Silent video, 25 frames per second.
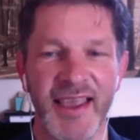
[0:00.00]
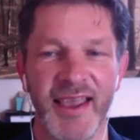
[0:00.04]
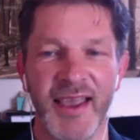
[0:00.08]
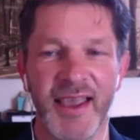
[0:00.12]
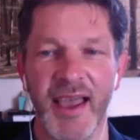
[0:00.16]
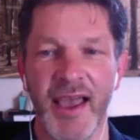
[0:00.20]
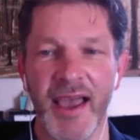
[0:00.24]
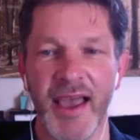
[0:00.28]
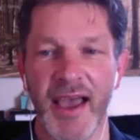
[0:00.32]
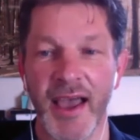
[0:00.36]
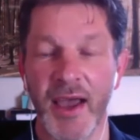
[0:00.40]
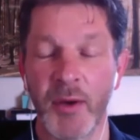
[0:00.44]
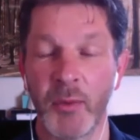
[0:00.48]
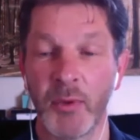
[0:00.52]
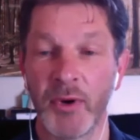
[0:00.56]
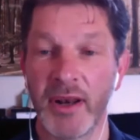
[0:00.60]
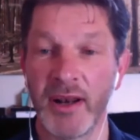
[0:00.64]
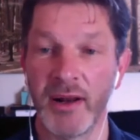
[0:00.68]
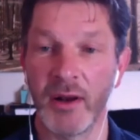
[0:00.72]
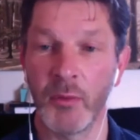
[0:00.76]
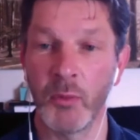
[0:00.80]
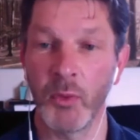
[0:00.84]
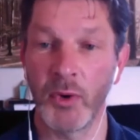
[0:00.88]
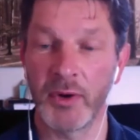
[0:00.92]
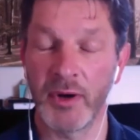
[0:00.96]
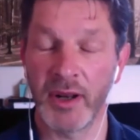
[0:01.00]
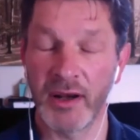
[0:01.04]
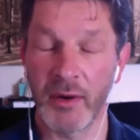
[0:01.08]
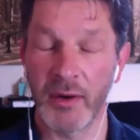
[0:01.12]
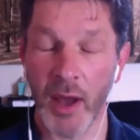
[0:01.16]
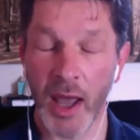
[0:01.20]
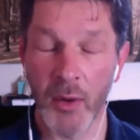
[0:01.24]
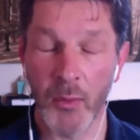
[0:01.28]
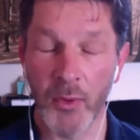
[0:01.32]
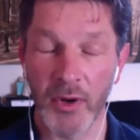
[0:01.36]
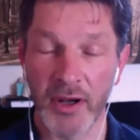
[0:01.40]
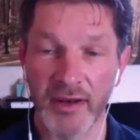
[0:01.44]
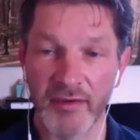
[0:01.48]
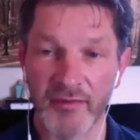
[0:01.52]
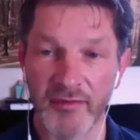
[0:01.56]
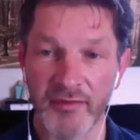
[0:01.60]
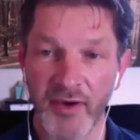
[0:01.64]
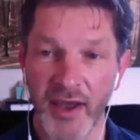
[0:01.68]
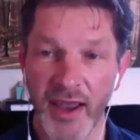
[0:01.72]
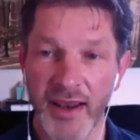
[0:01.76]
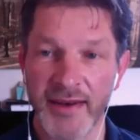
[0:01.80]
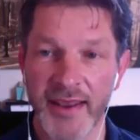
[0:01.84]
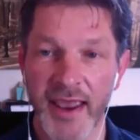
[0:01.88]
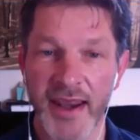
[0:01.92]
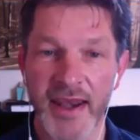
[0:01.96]
I will
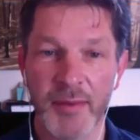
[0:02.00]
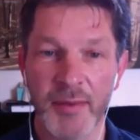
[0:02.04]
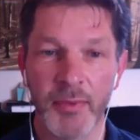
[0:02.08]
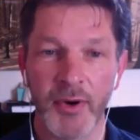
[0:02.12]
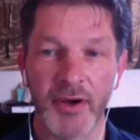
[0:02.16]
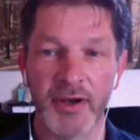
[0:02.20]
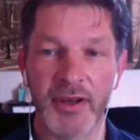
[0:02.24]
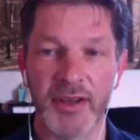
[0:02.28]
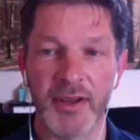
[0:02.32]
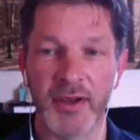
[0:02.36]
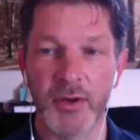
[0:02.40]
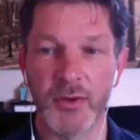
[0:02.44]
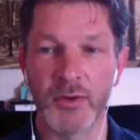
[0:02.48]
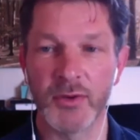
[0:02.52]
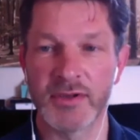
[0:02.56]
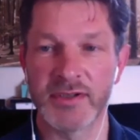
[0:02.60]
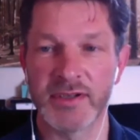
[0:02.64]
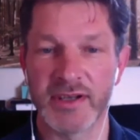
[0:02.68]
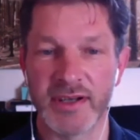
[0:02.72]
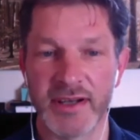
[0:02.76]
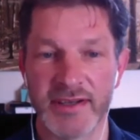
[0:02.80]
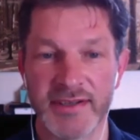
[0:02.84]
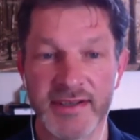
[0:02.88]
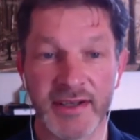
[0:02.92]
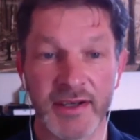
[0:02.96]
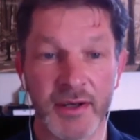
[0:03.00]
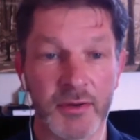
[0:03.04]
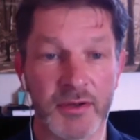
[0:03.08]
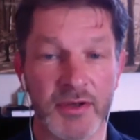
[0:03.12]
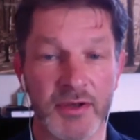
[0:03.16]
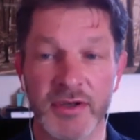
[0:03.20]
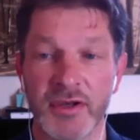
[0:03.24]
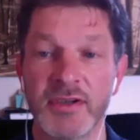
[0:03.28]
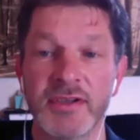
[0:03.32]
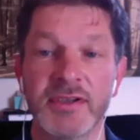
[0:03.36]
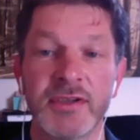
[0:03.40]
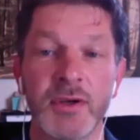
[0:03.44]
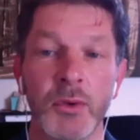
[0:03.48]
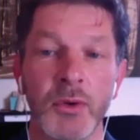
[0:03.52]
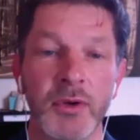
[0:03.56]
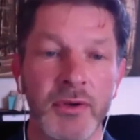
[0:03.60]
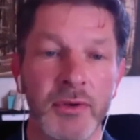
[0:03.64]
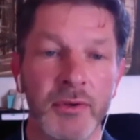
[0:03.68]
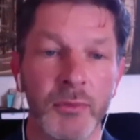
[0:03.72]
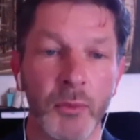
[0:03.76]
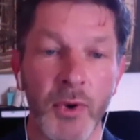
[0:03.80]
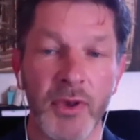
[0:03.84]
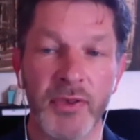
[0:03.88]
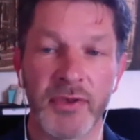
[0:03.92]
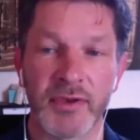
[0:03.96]
invite anybody who's listening to just do it
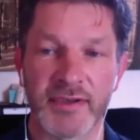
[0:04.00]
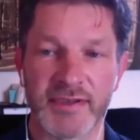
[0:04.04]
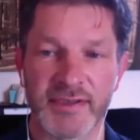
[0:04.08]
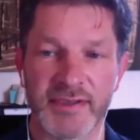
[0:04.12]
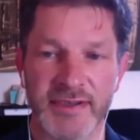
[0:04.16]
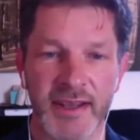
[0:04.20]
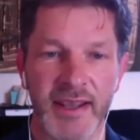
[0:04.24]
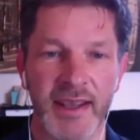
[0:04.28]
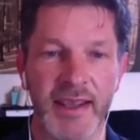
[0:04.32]
with us.